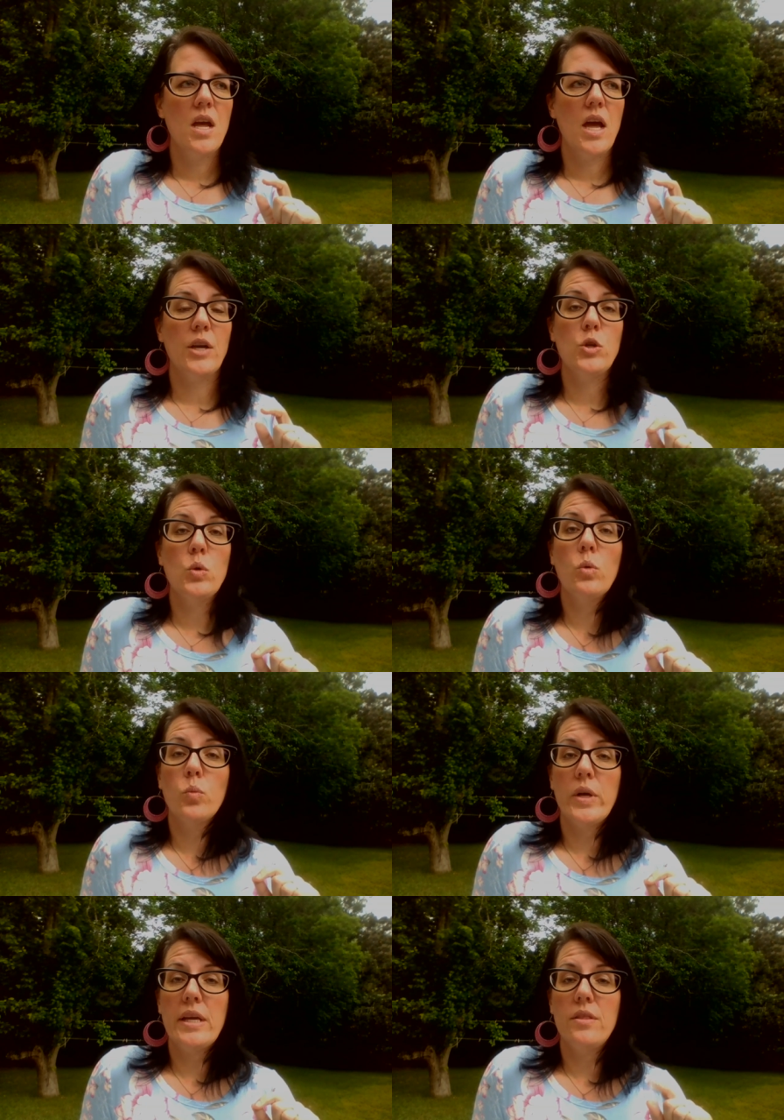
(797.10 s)
and you will
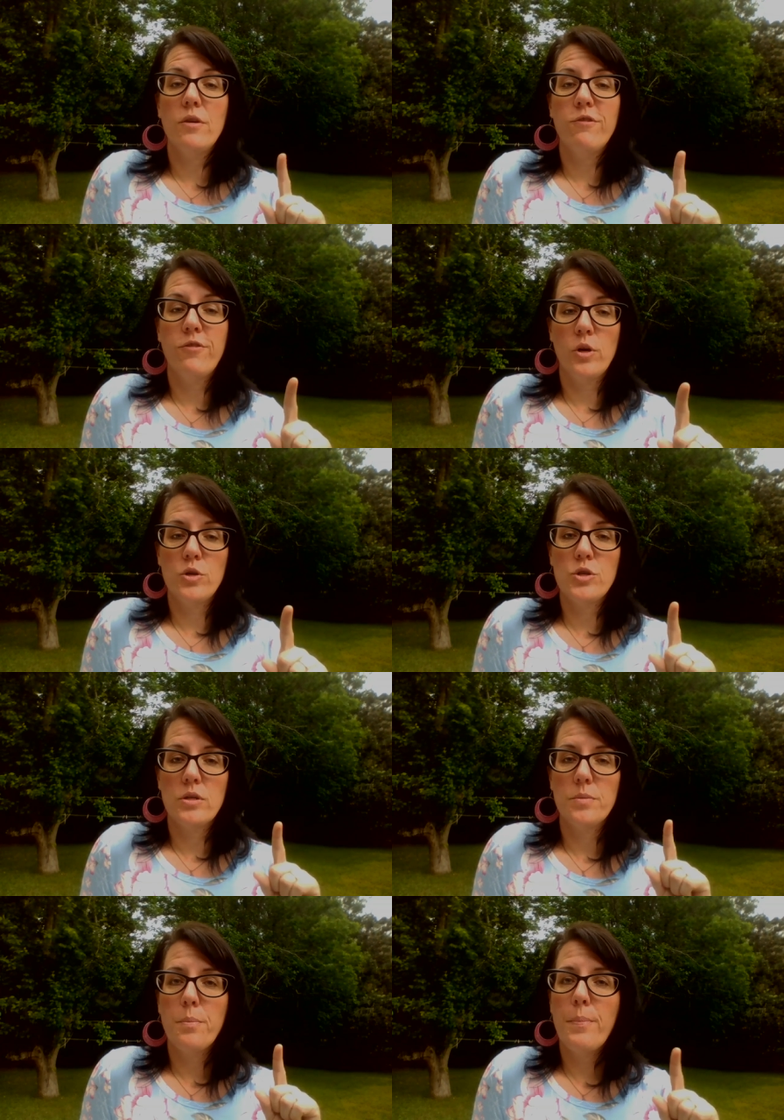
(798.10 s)
read the first
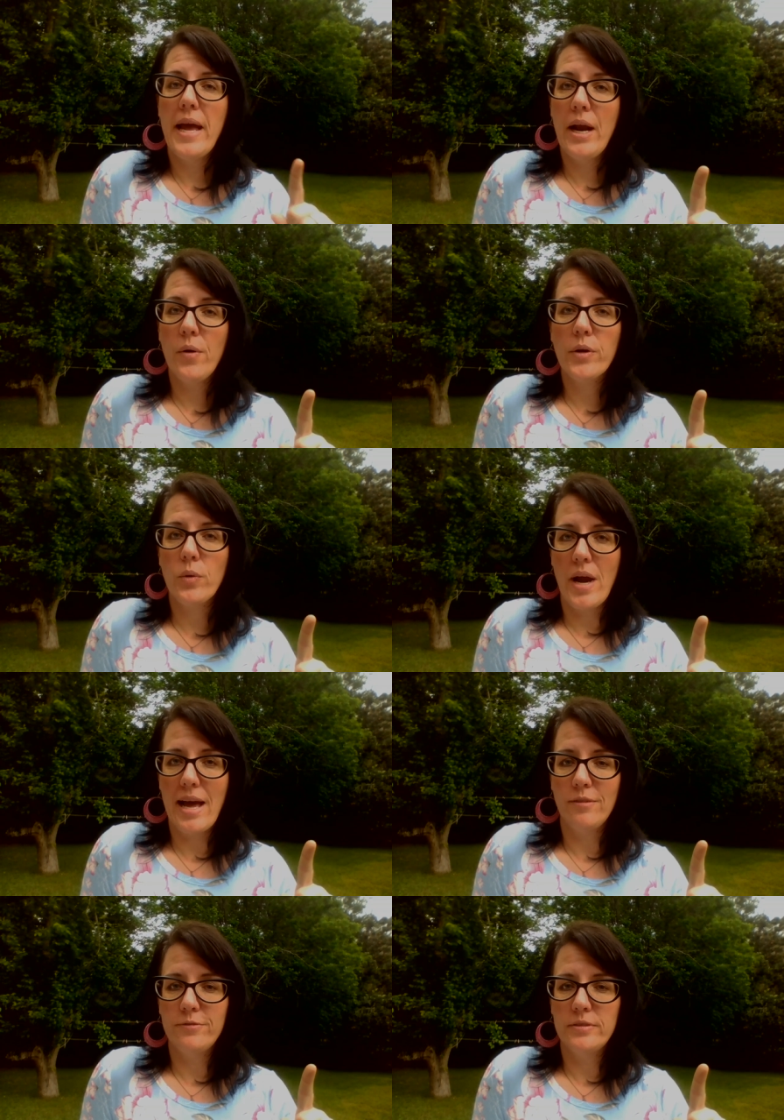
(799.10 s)

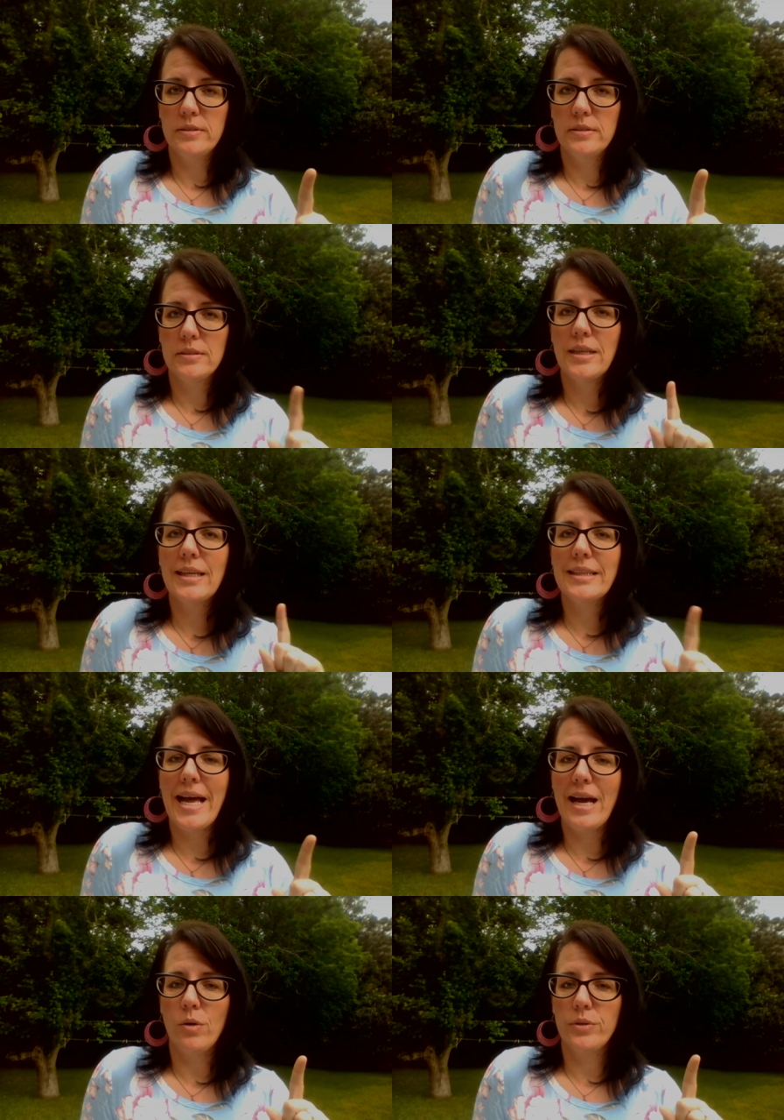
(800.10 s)
paragraph
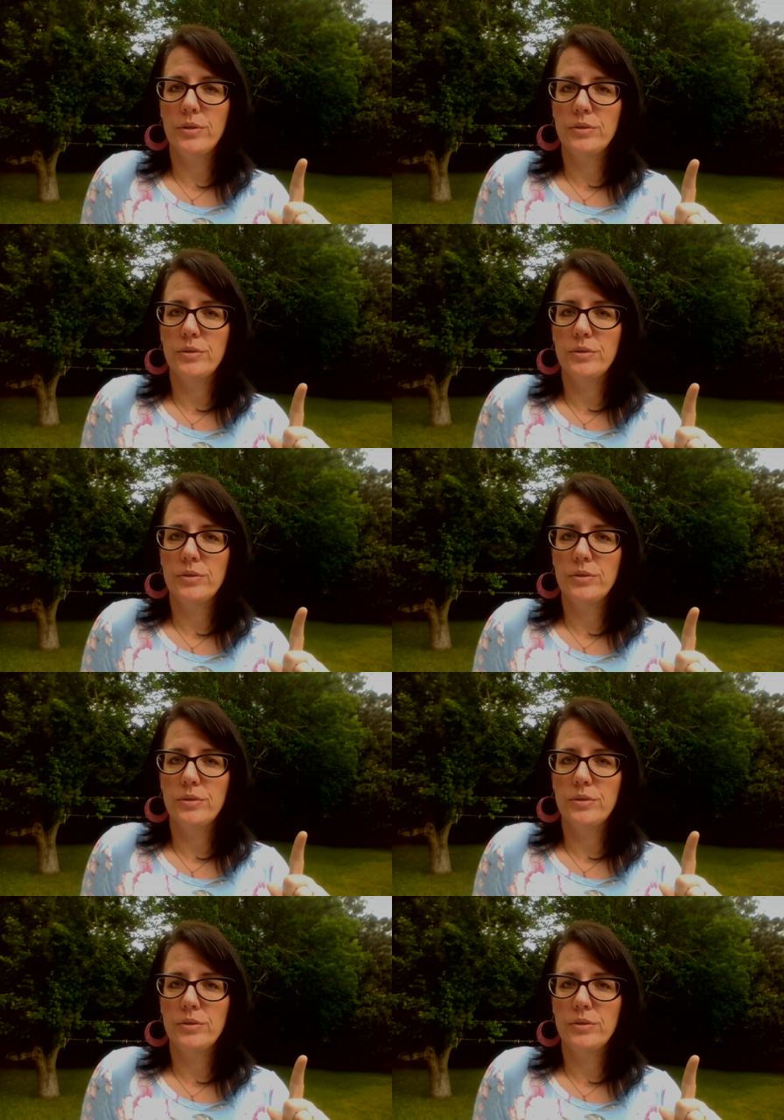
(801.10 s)
aloud,